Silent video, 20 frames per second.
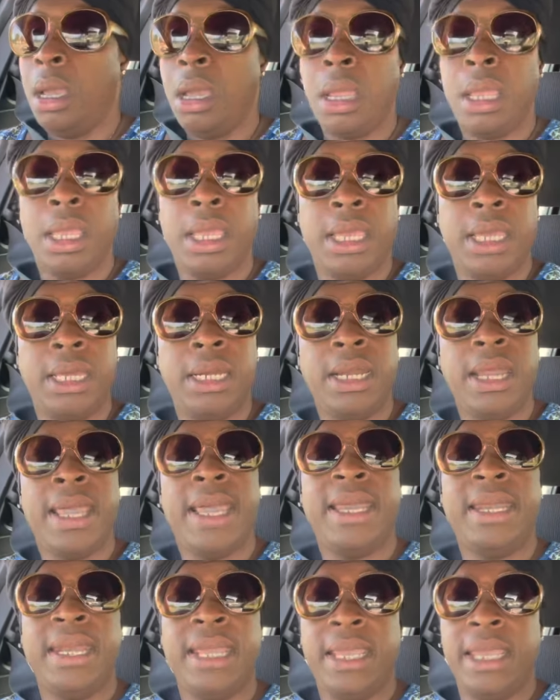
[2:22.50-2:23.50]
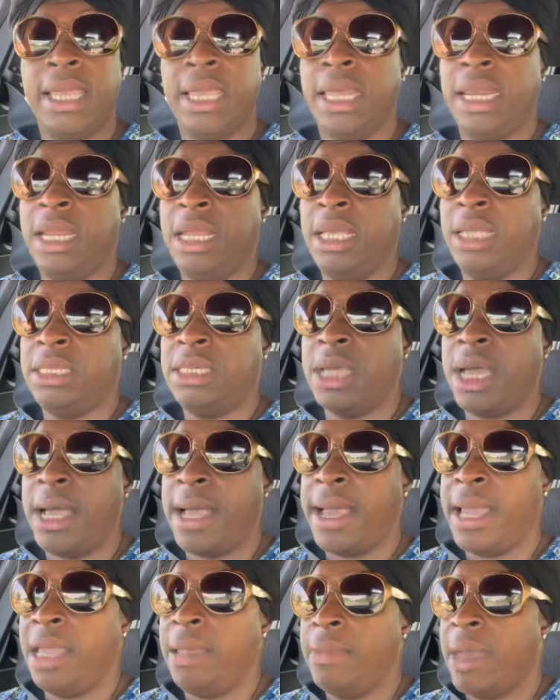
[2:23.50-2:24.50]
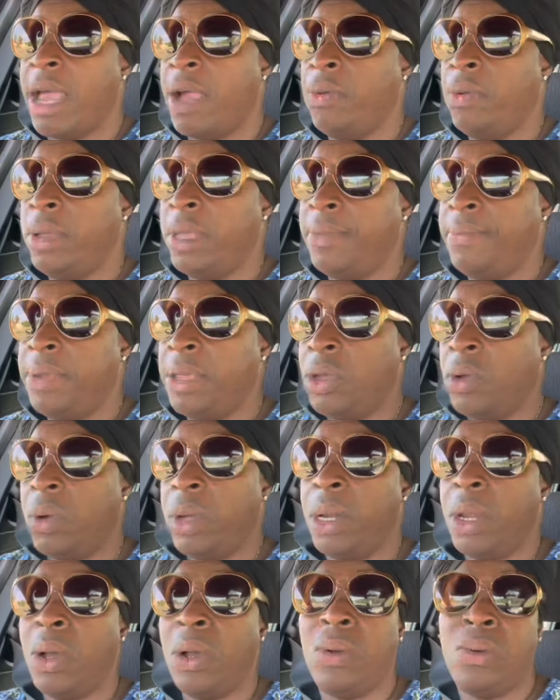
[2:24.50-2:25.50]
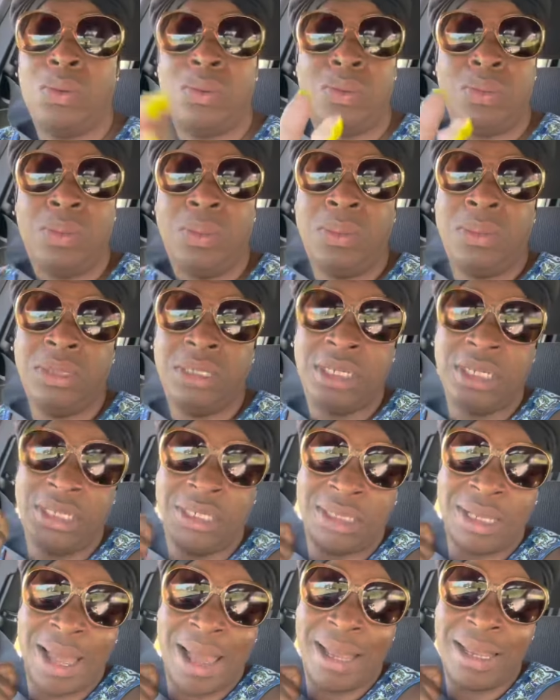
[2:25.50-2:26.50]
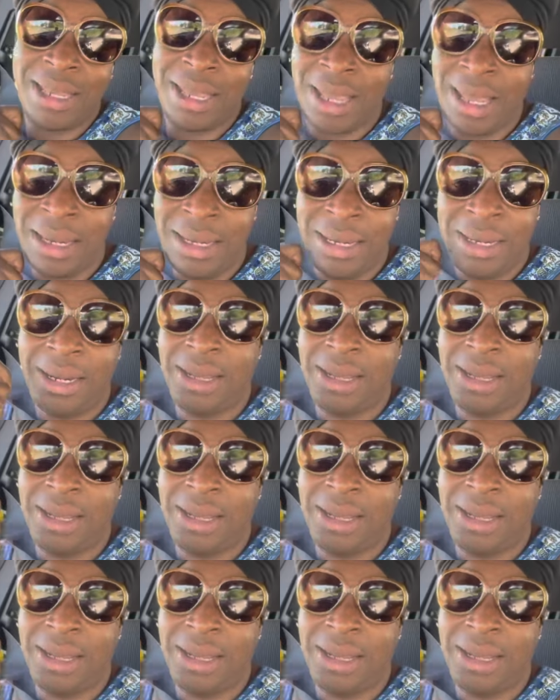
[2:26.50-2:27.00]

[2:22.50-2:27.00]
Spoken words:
And at any time, I will be going home to Zion.